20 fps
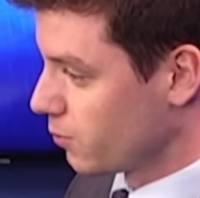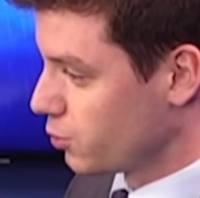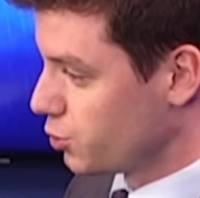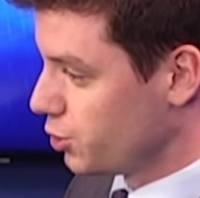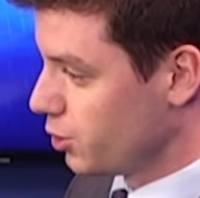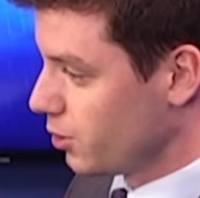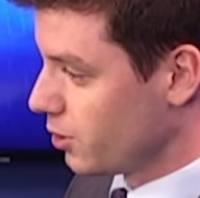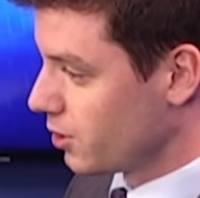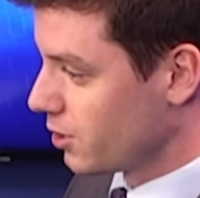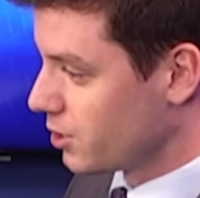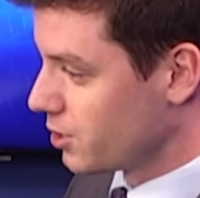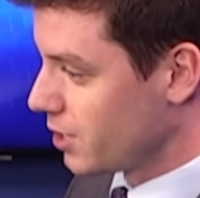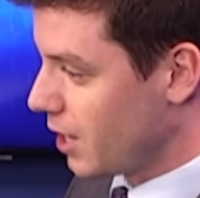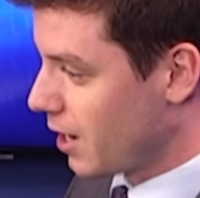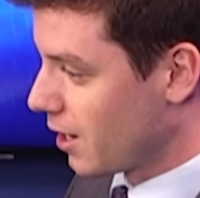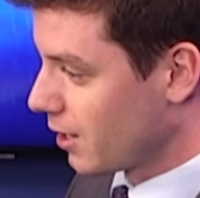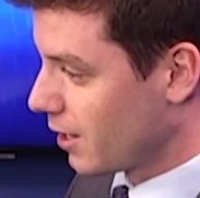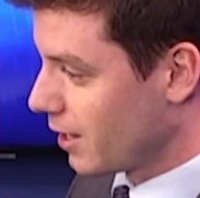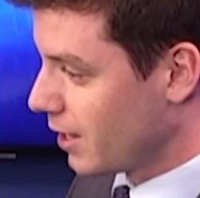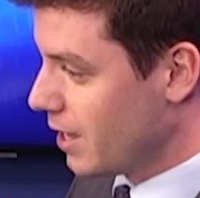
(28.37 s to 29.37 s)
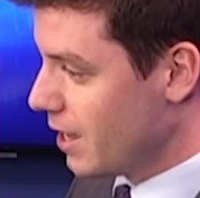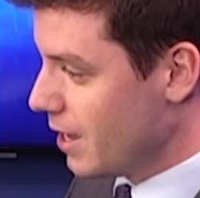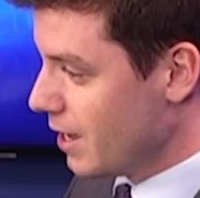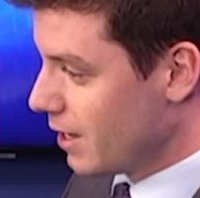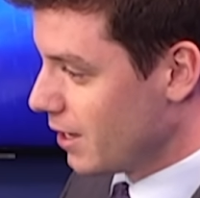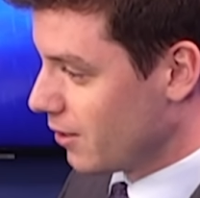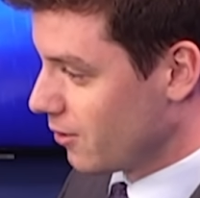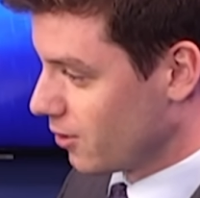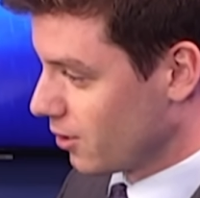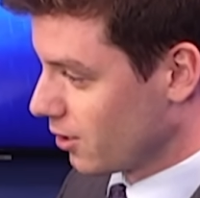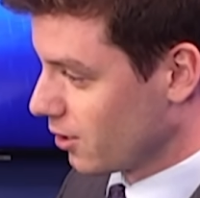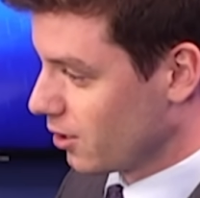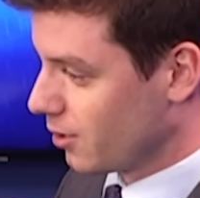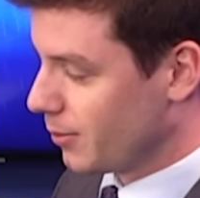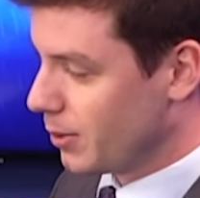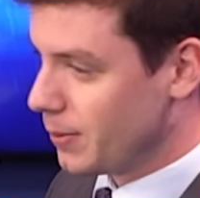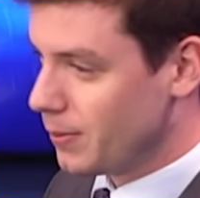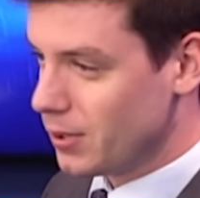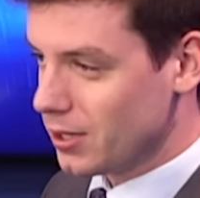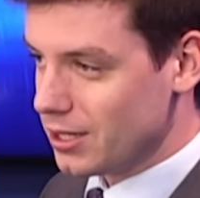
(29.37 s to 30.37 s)
We'll show you the satellite here in a little
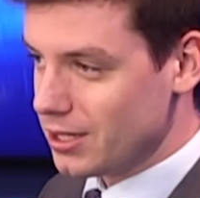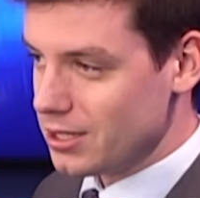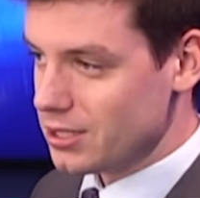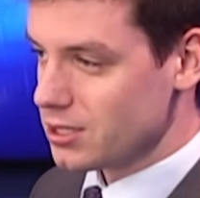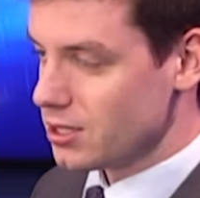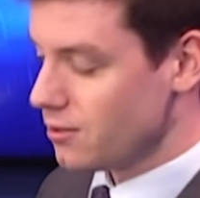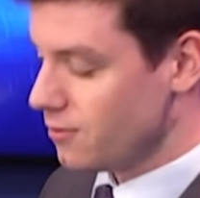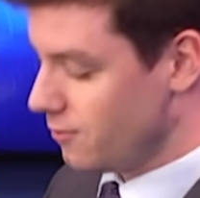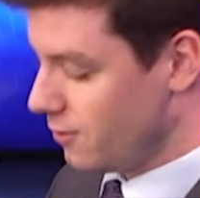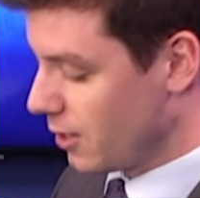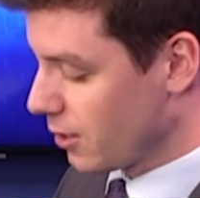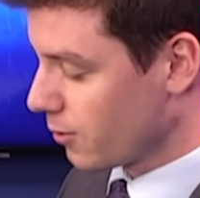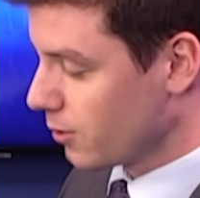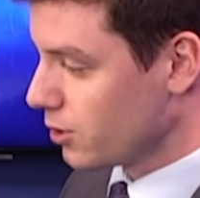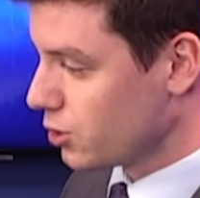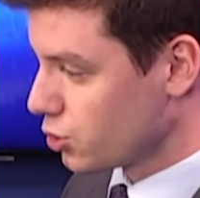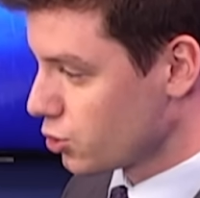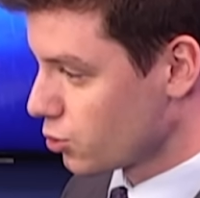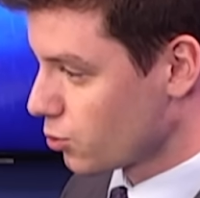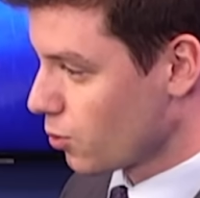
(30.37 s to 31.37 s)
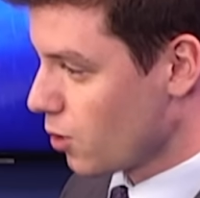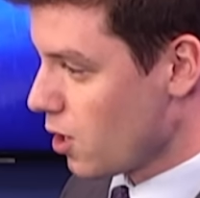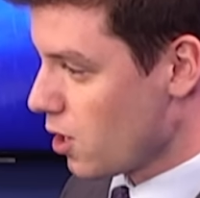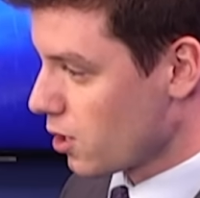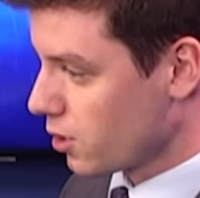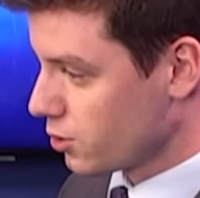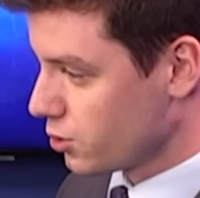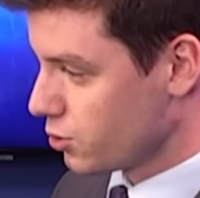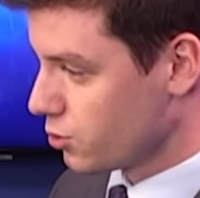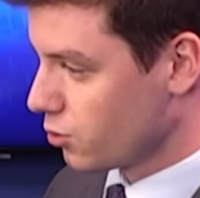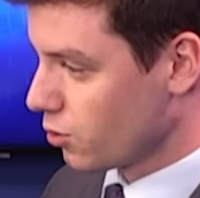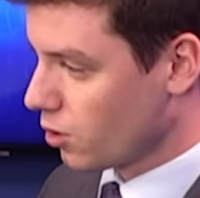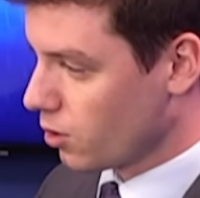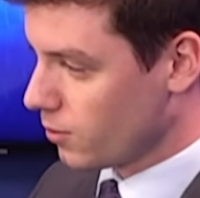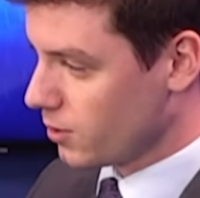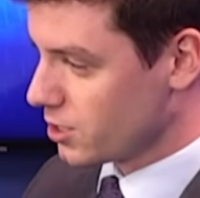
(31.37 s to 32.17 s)
bit, but it is a very strong storm.